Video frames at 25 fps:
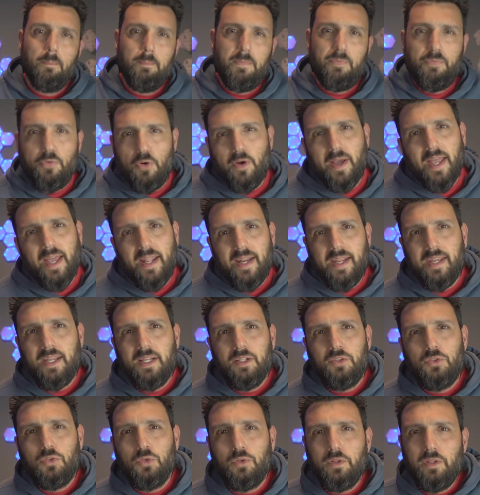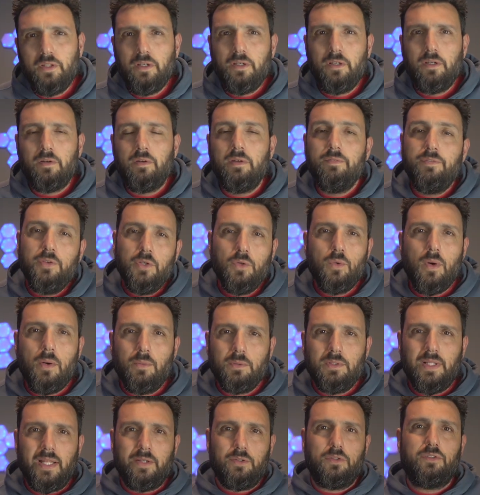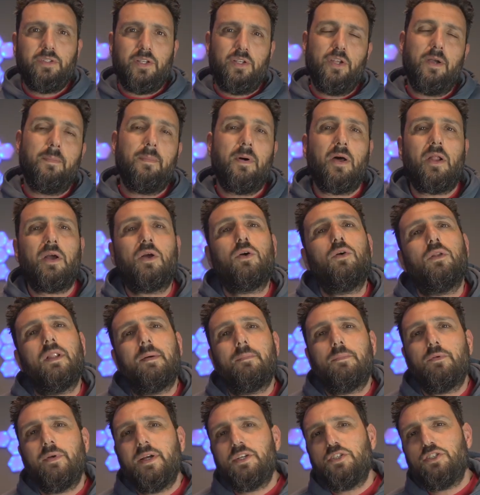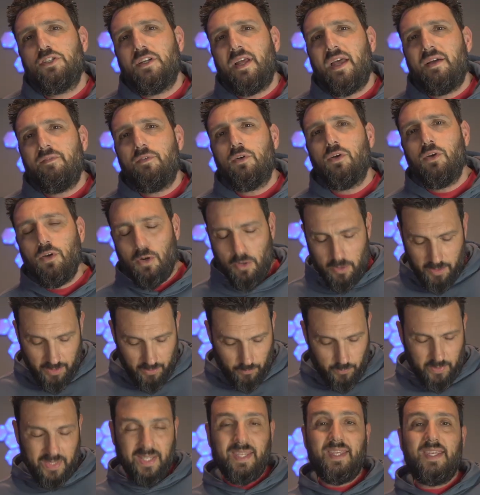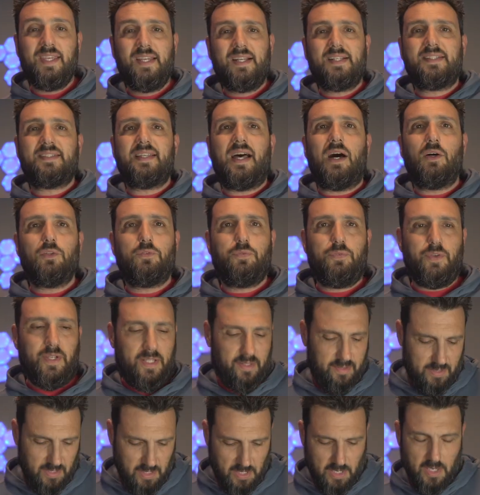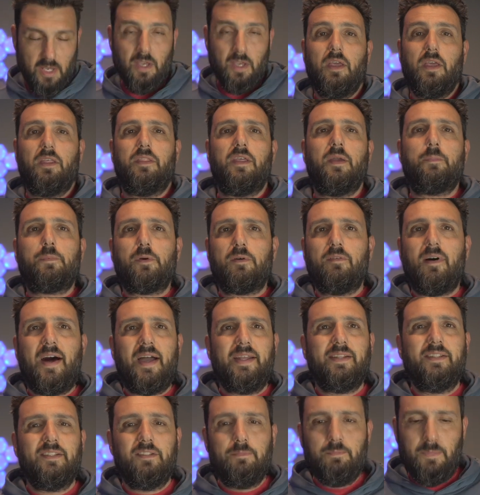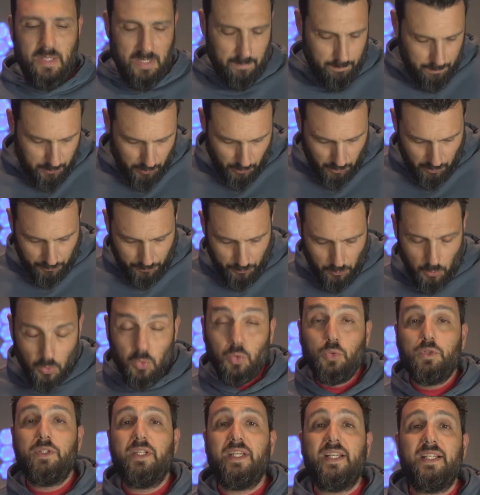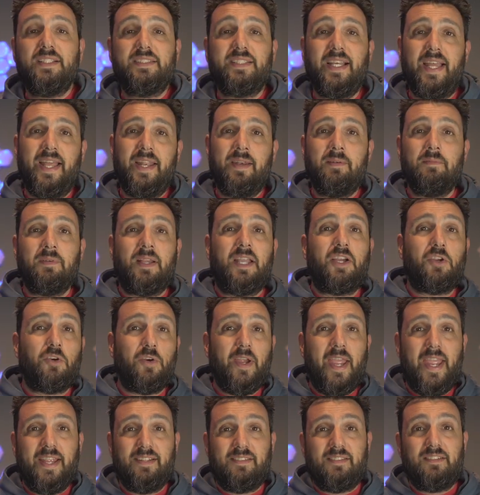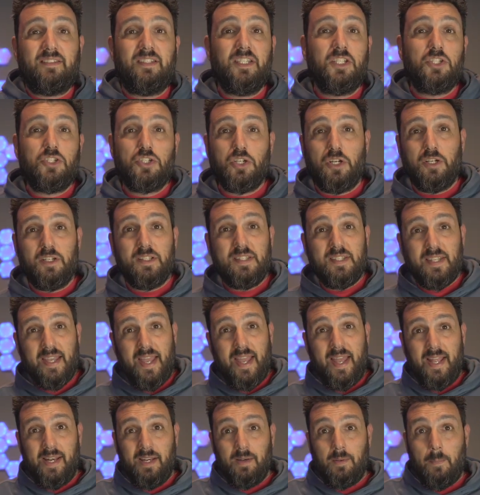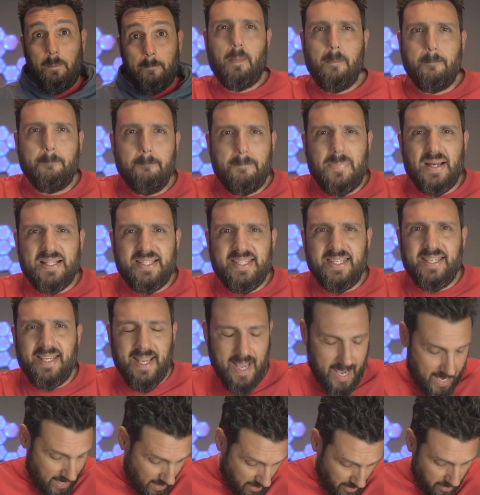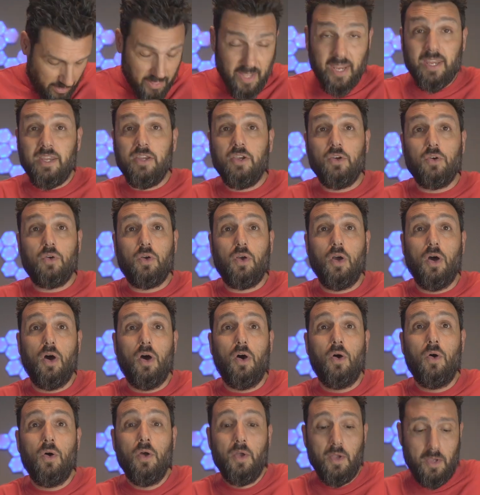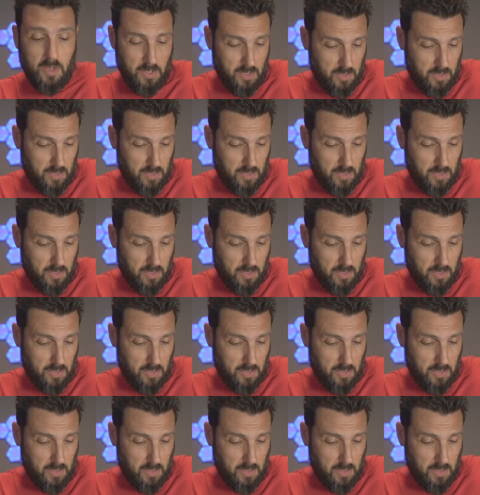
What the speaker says: Before getting into the review, I would like to tell you about a collaboration I have ongoing with Geeks Outfit. They provided me beautiful hoodies and great t-shirts, and bazinga, there you go.